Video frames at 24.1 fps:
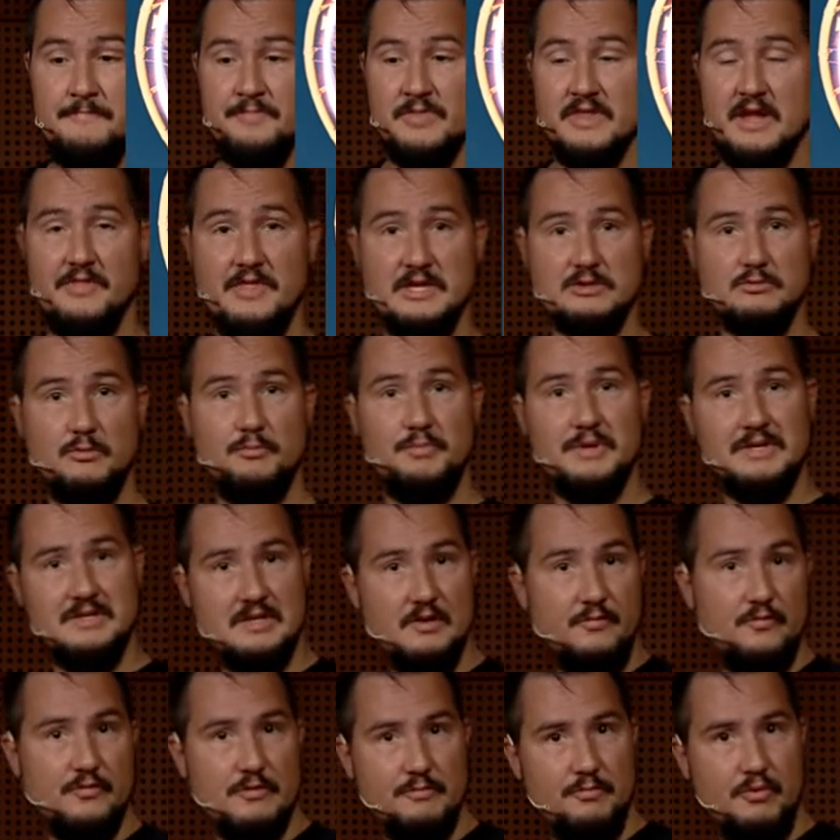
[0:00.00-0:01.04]
And this would be a
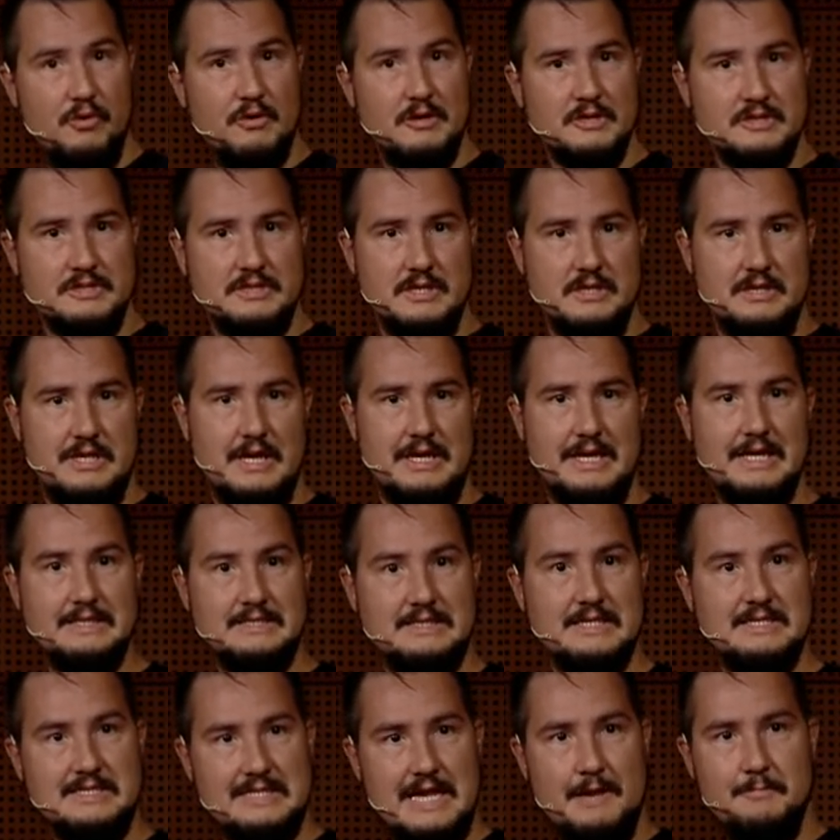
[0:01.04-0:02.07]
different policy that gets
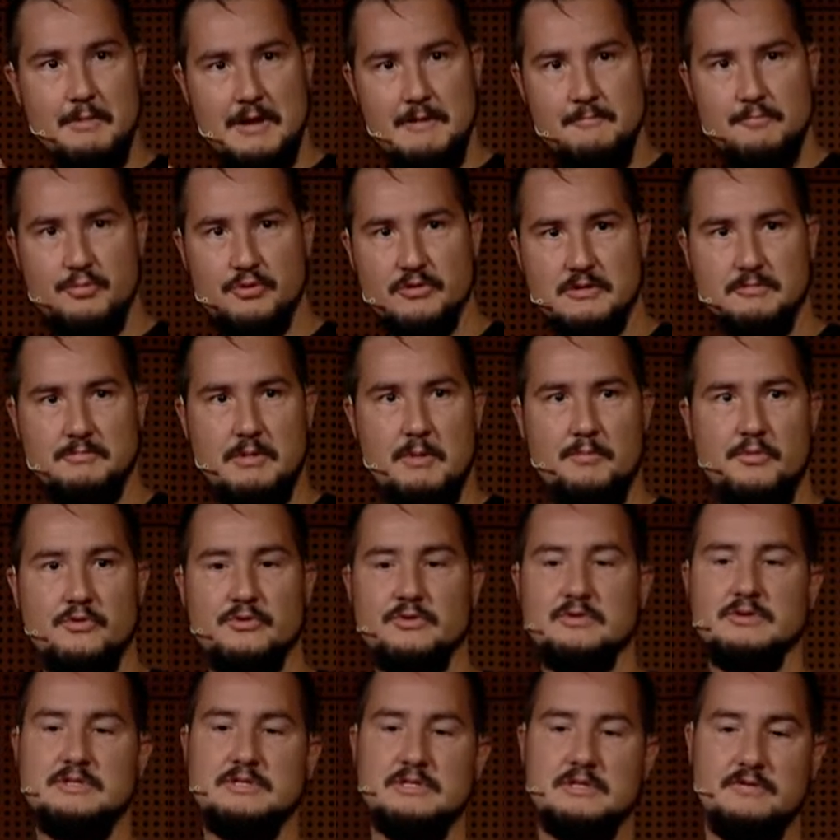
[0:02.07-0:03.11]
the same input but
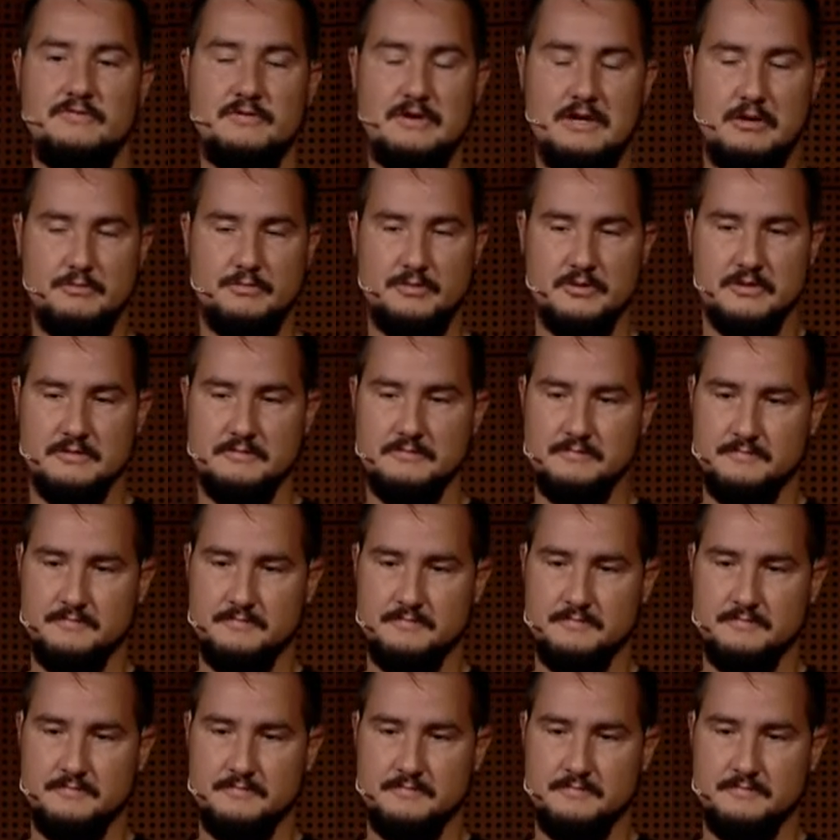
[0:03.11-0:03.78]
produces a different output.